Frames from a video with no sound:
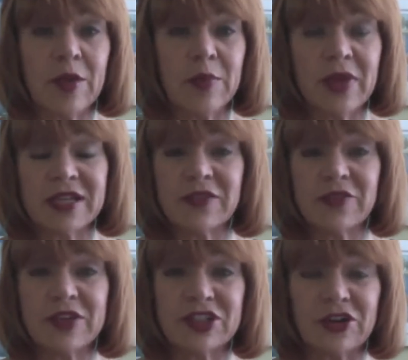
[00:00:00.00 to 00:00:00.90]
Because if
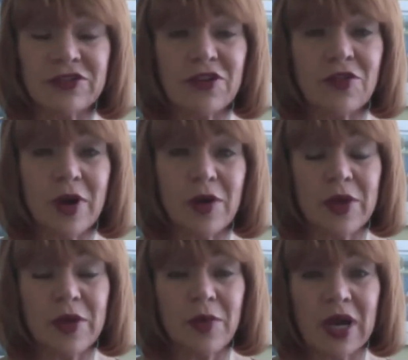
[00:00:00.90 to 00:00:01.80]
we don't know what
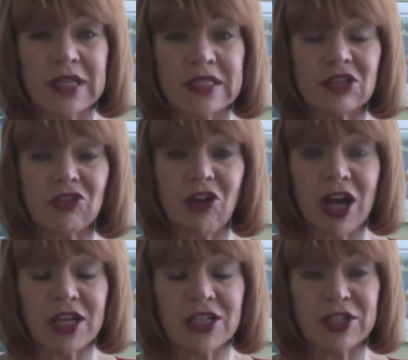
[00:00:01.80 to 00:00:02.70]
we want
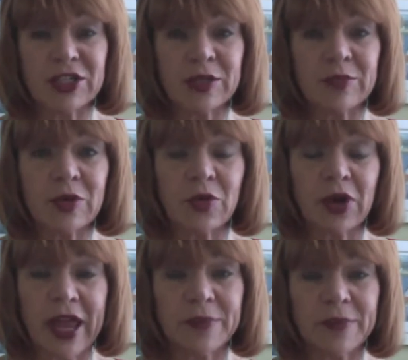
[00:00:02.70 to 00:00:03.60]
long term, we're
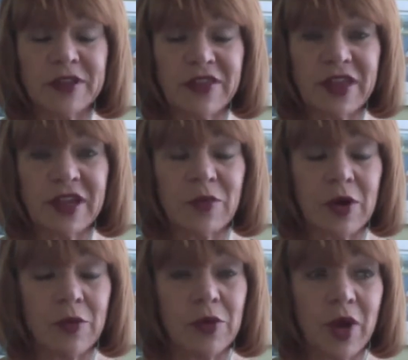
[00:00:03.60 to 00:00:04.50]
apt to think
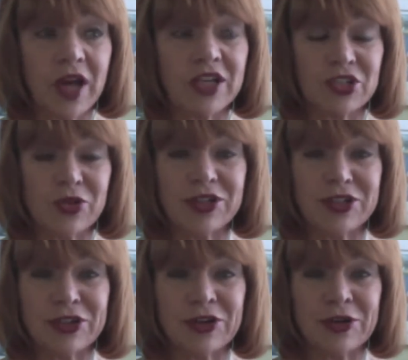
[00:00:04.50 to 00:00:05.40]
what we want short
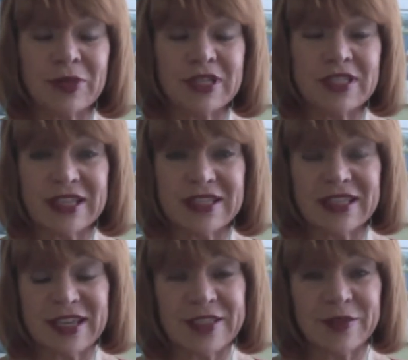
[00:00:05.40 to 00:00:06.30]
term is that
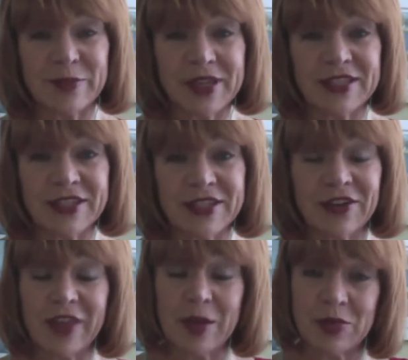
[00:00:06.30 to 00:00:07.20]
slice of pizza or
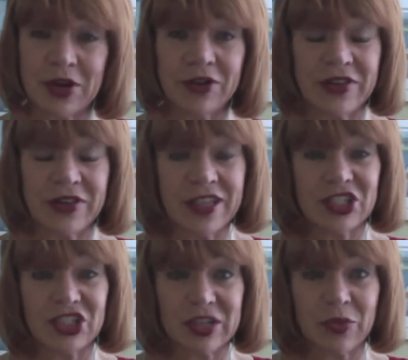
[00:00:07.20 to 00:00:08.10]
that brownie
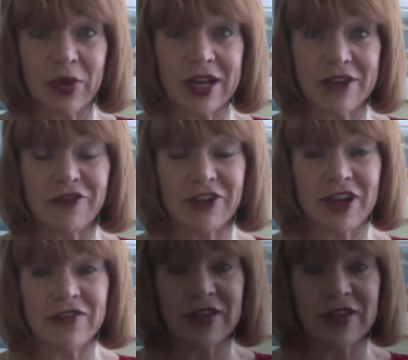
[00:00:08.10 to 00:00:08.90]
that's right in front of